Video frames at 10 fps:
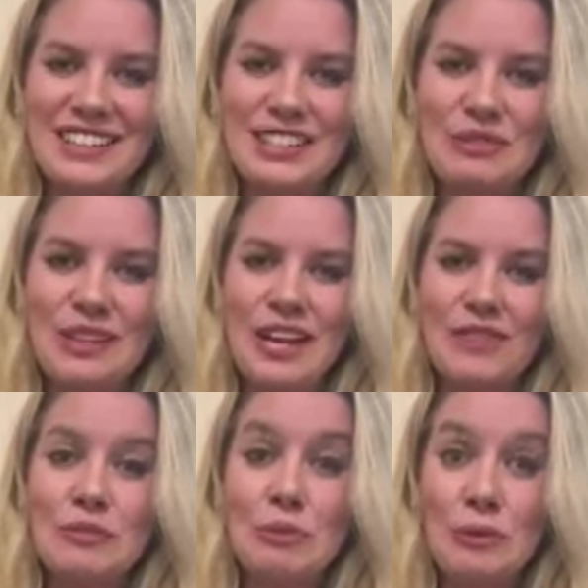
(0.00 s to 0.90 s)
You really
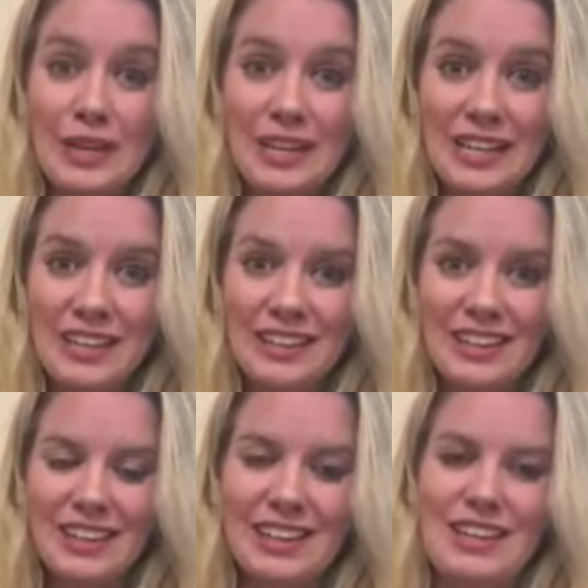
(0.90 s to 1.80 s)
have to breathe.
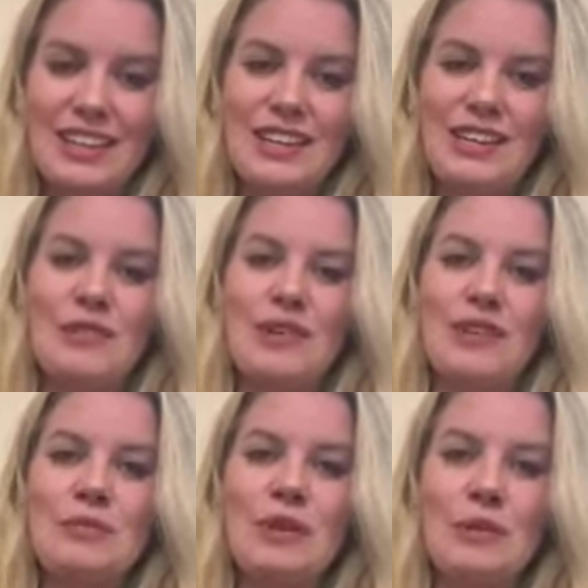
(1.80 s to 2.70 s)
You really
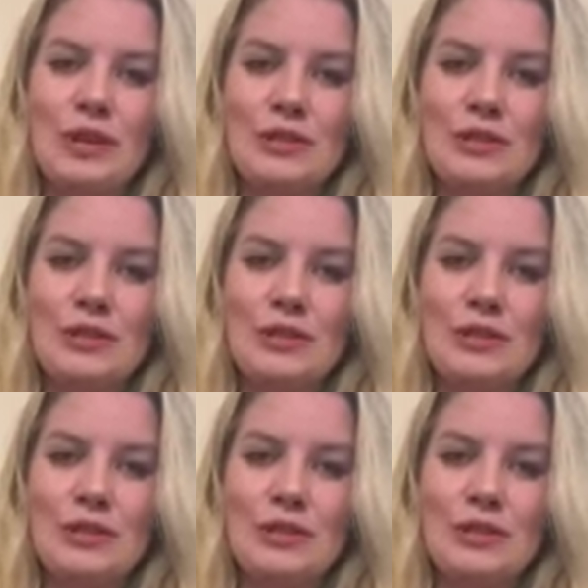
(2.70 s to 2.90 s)
have to be able to